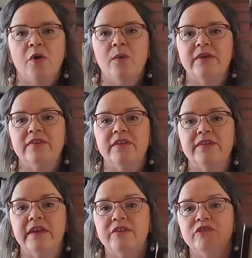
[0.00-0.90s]
was
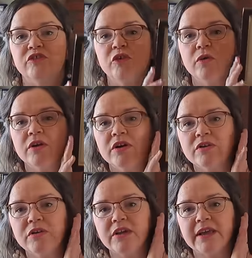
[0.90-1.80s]
this
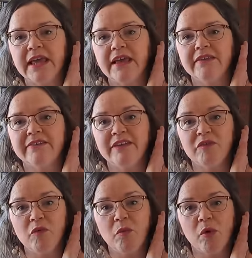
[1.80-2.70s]
historical looking
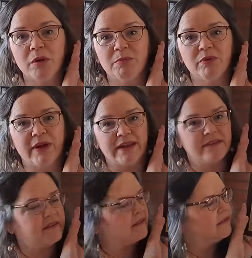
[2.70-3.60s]
Civil War
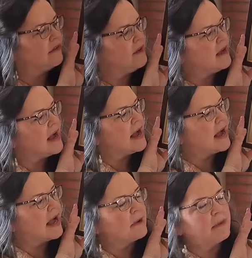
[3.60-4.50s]
print.
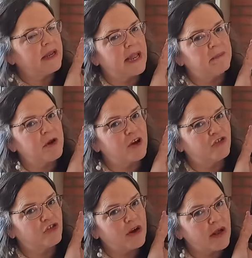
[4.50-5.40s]
I really am not
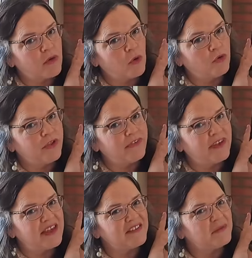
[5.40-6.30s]
sure how old this
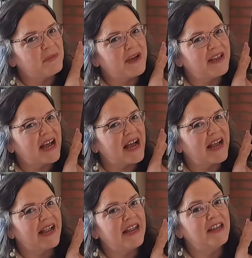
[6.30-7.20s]
is, but
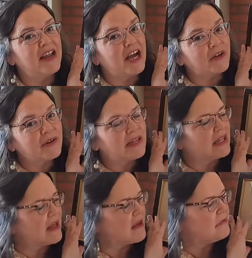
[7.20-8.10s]
I not only
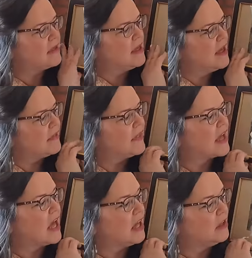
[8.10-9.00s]
love the
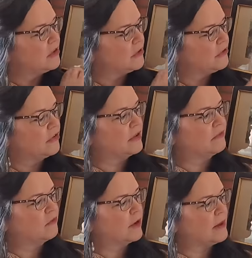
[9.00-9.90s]
colors, the
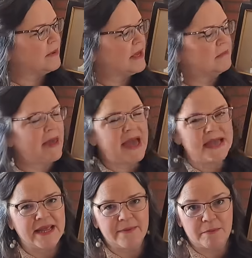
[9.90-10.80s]
framing,
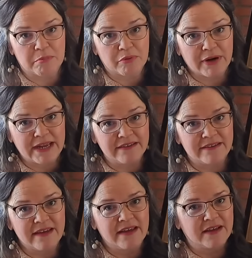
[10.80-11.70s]
matting, the
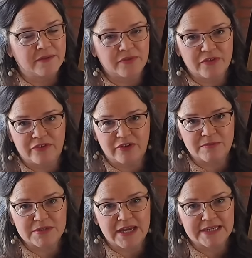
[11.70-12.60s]
print, the
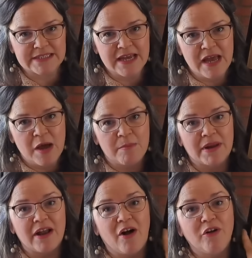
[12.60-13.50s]
subject, but
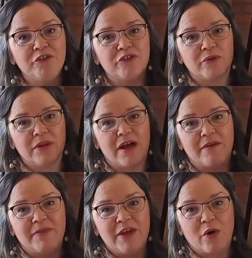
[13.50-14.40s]
I also
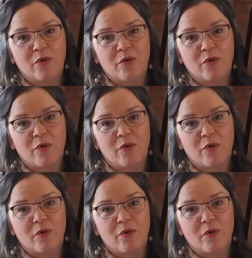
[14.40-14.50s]
love the